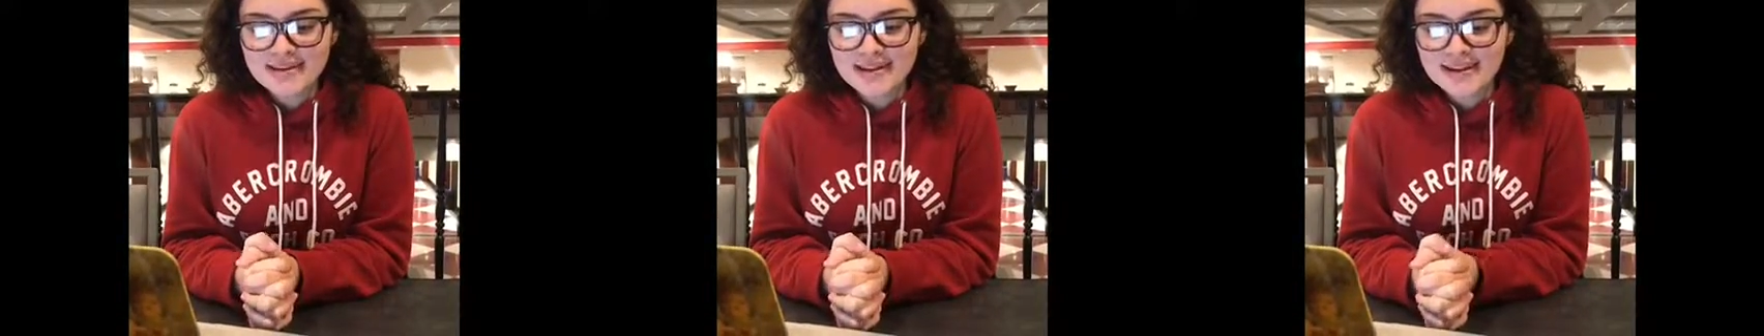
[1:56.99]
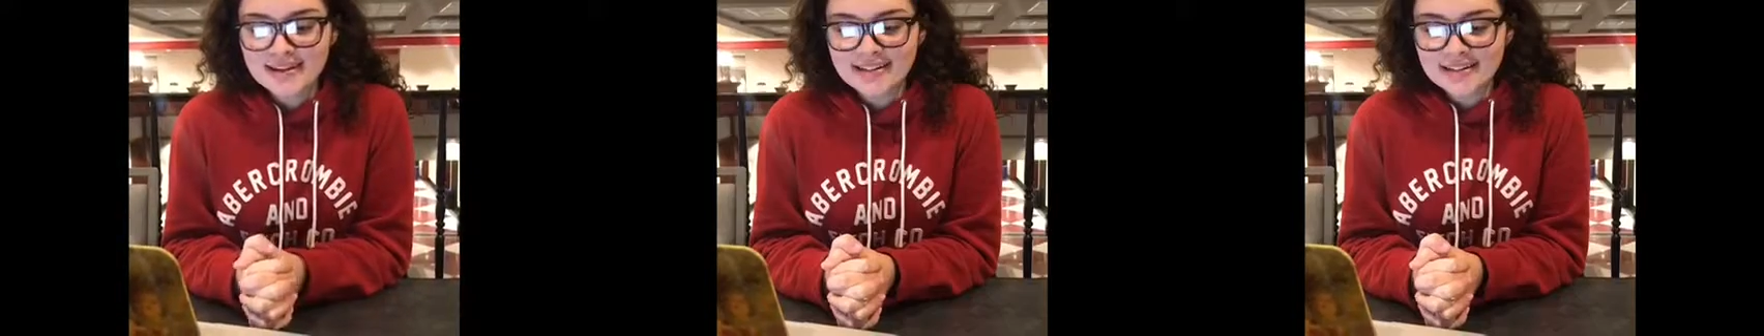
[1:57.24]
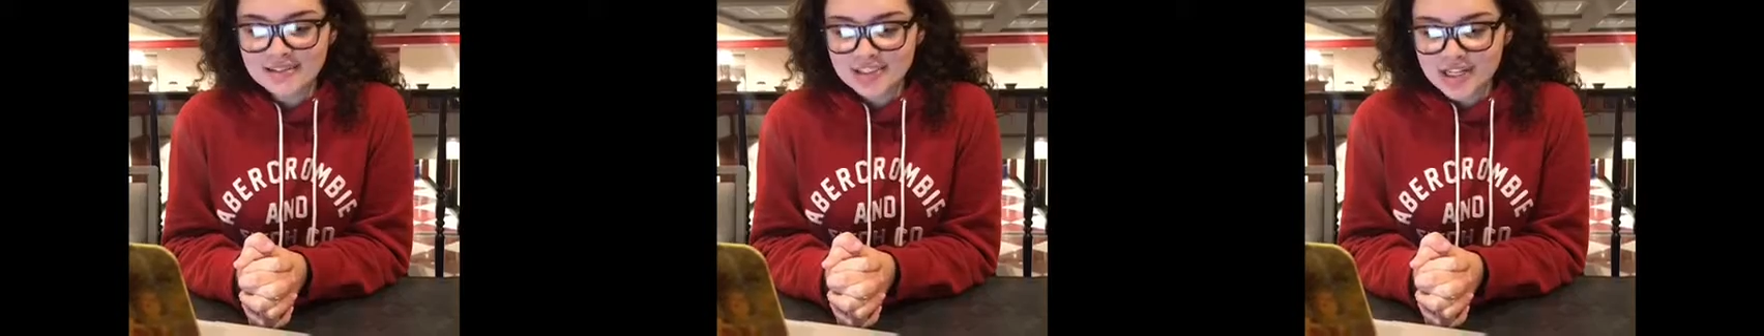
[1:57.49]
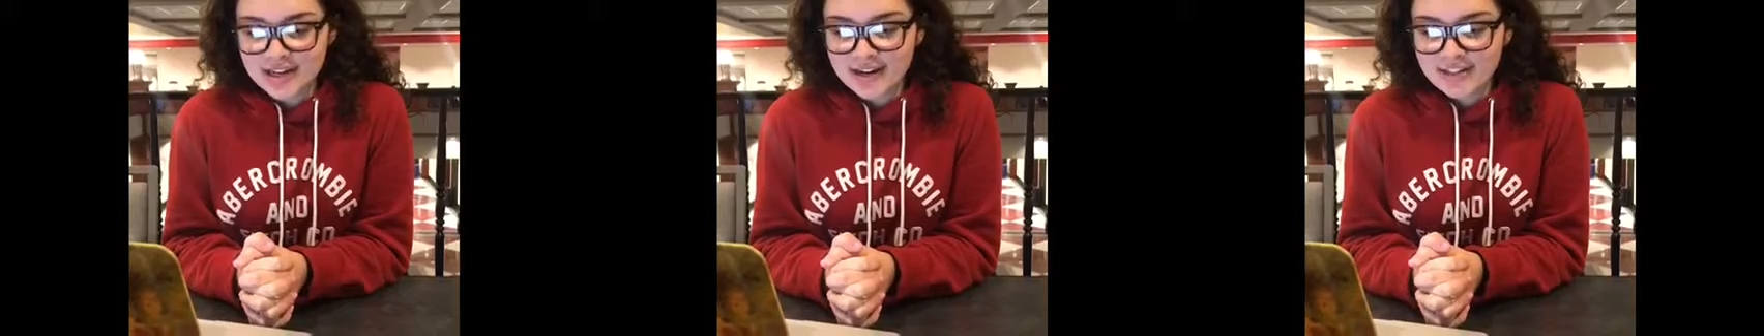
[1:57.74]
and high
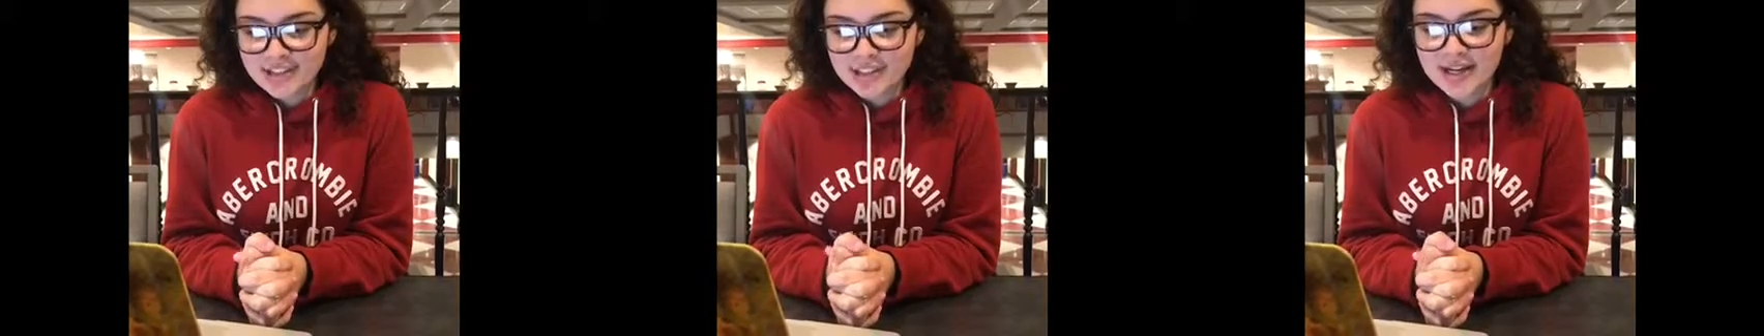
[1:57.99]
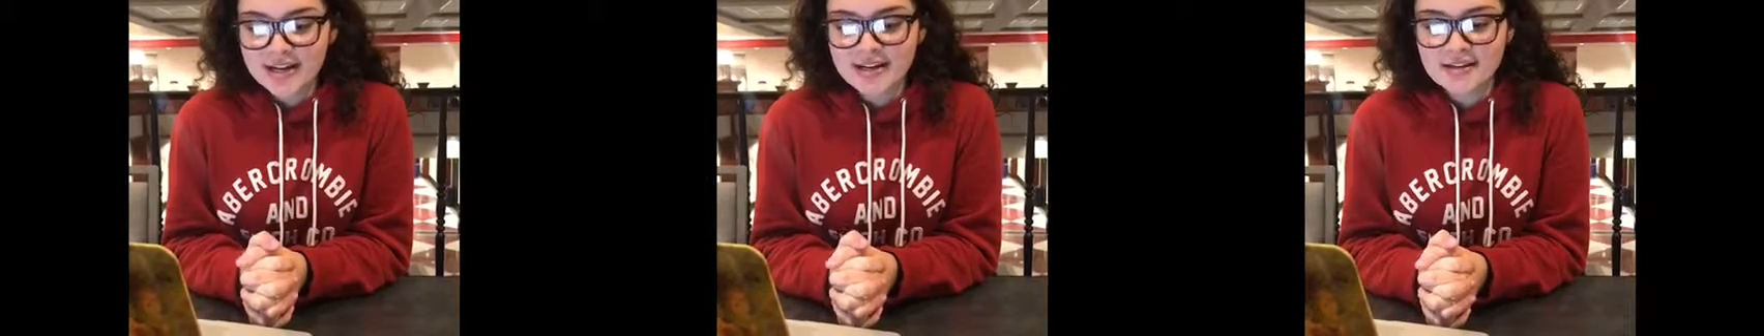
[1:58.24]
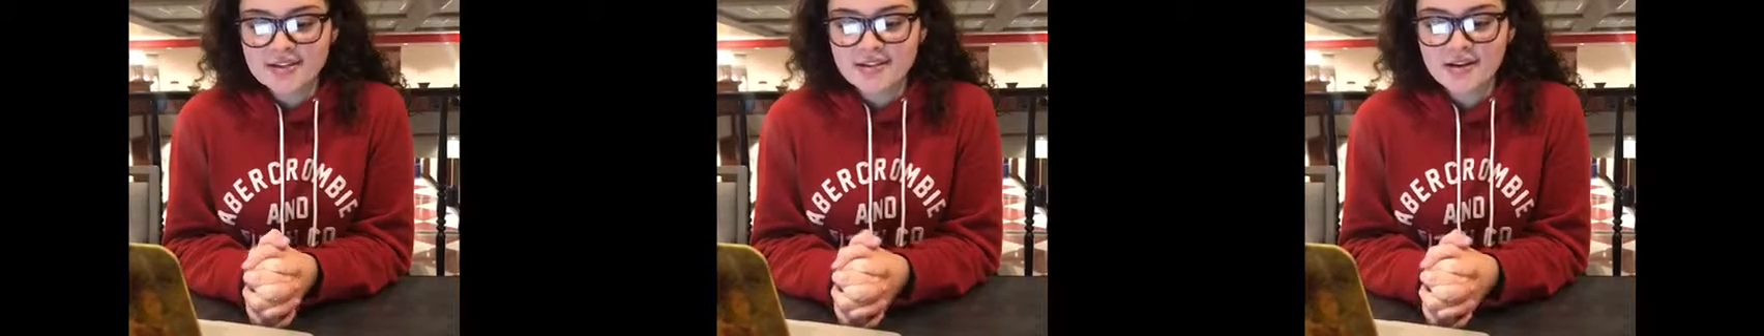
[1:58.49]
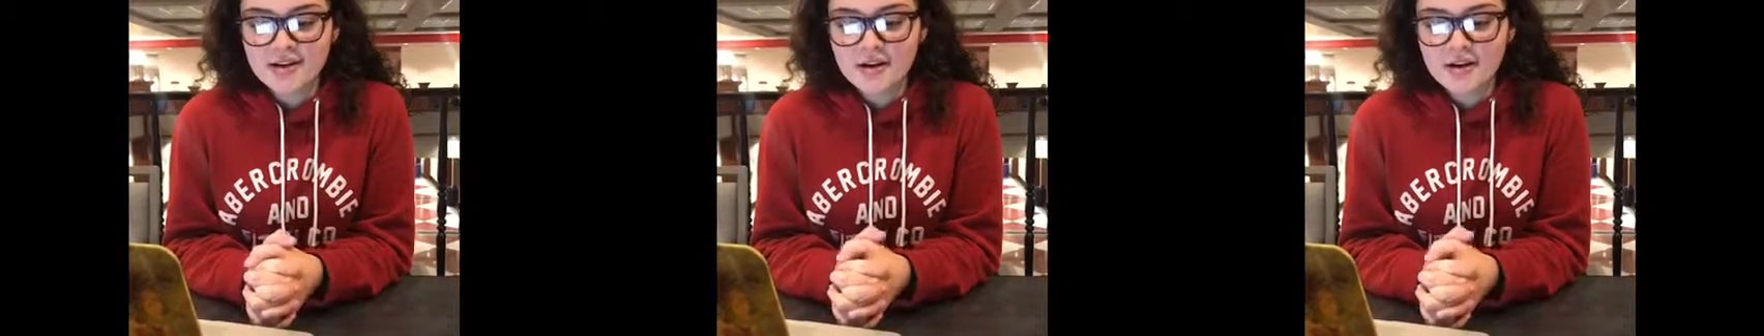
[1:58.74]
chair trays